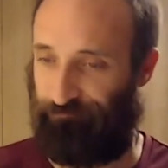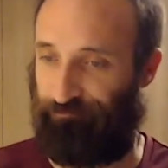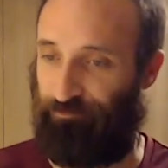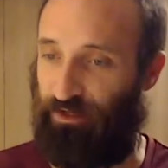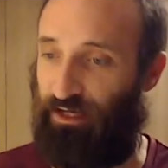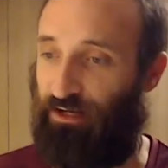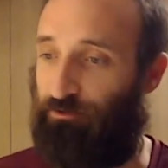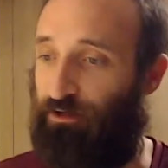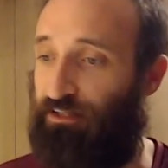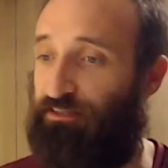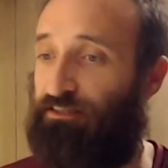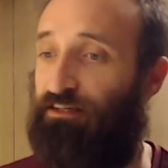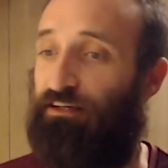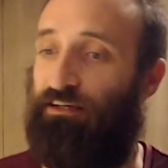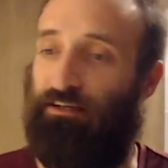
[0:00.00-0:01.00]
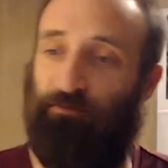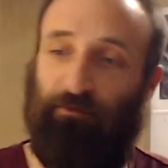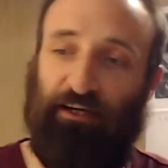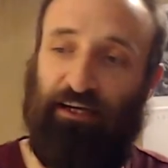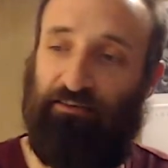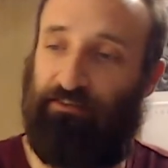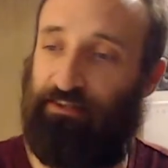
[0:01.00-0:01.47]
Anyways, you
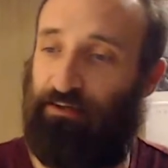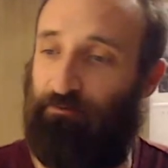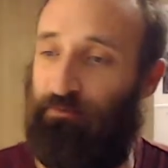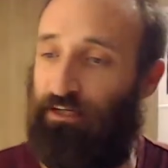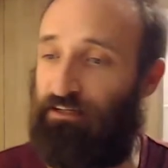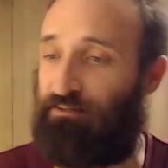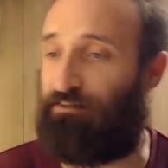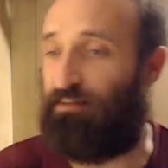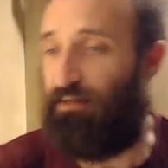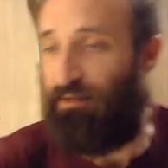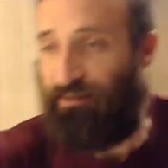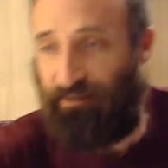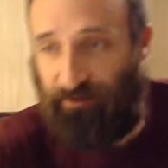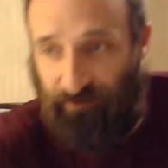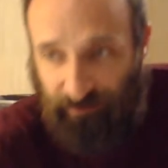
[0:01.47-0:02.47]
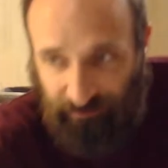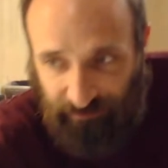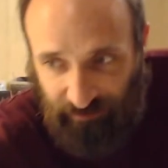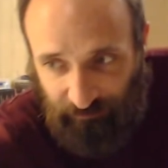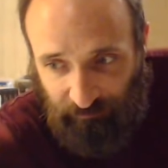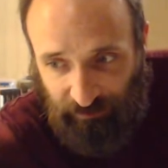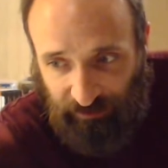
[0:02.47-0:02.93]
might have something else. Here's
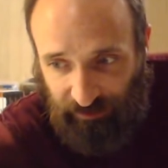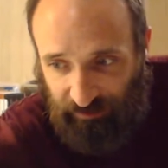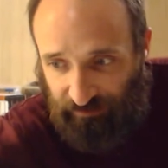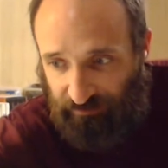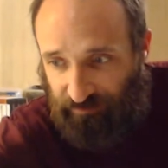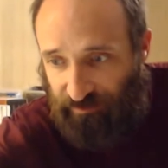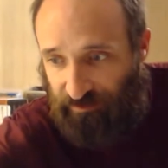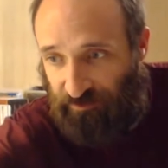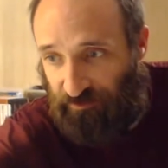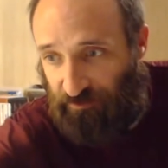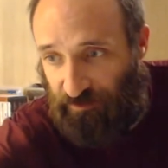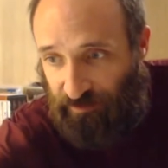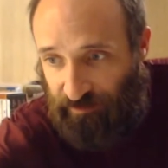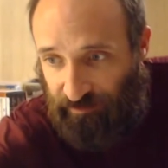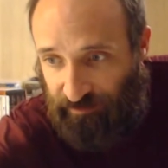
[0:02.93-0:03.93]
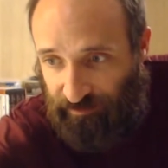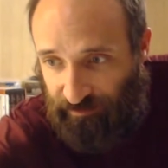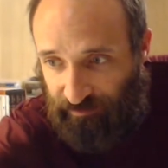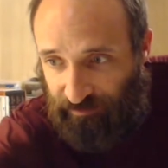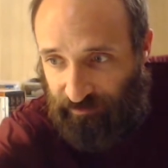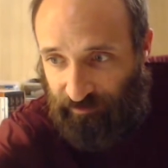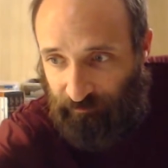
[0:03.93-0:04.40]
something I used to use.
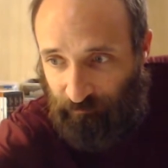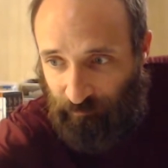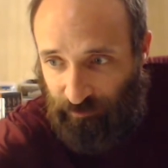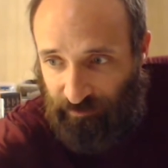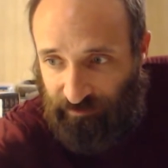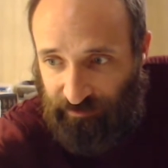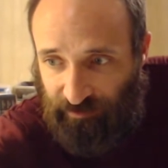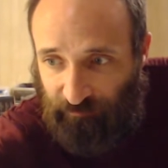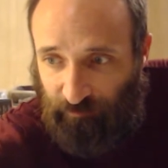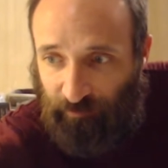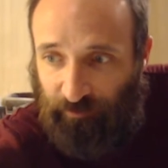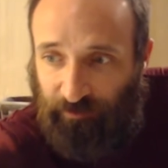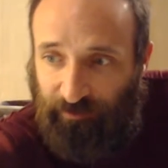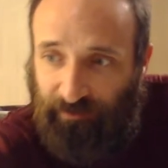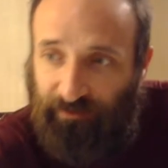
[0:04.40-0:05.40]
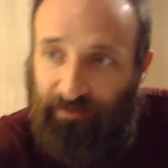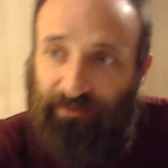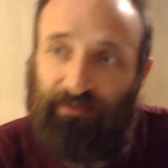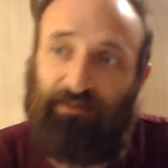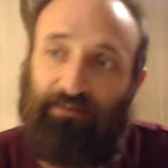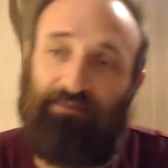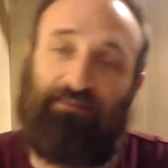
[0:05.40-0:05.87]
It's pretty simple.
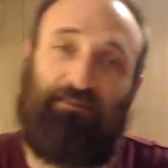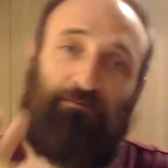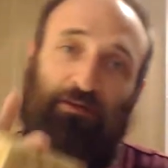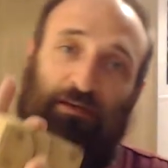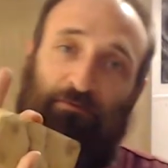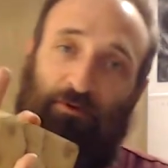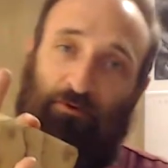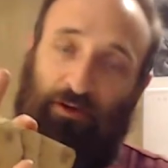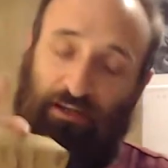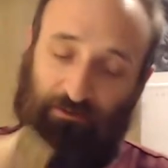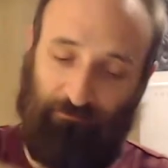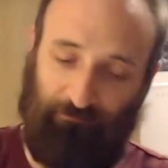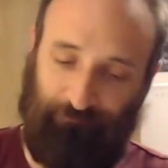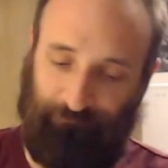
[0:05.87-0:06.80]
It's a little paperweight.